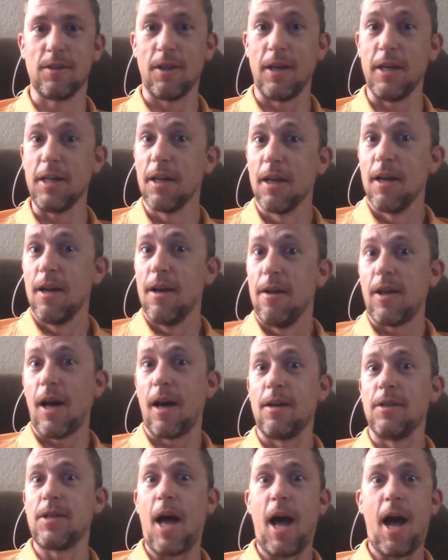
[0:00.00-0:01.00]
Like that
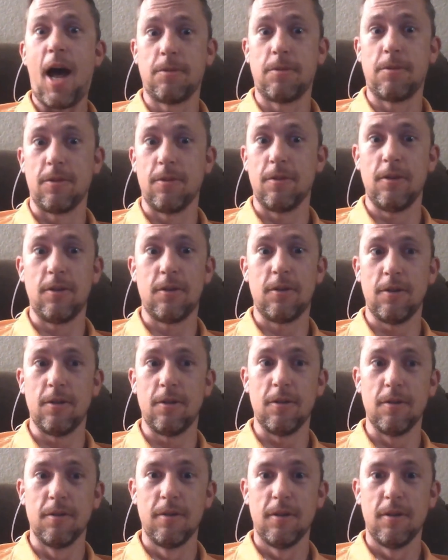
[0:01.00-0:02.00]
is absolutely
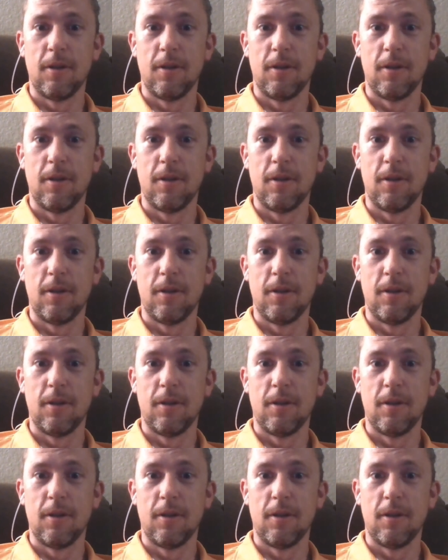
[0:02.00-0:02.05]
true.